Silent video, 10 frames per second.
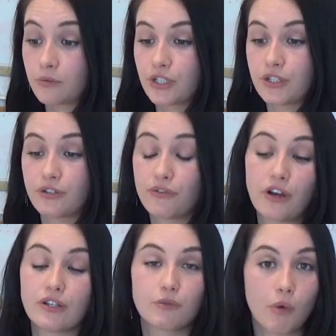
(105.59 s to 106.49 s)
which is a
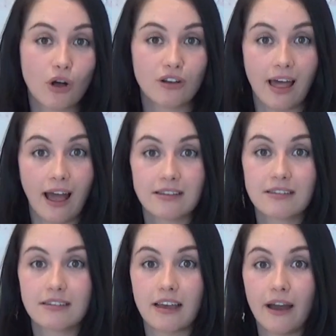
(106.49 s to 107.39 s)
very small
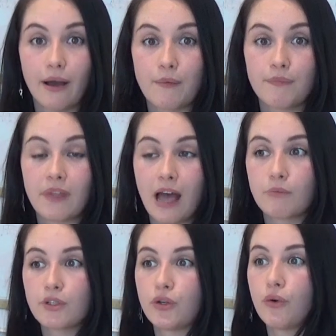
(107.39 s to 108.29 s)
class, um,
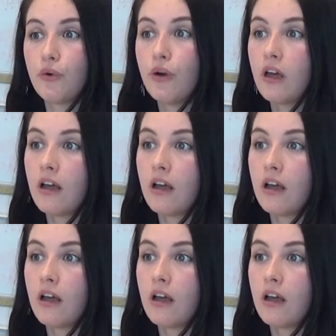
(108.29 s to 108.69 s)
helps you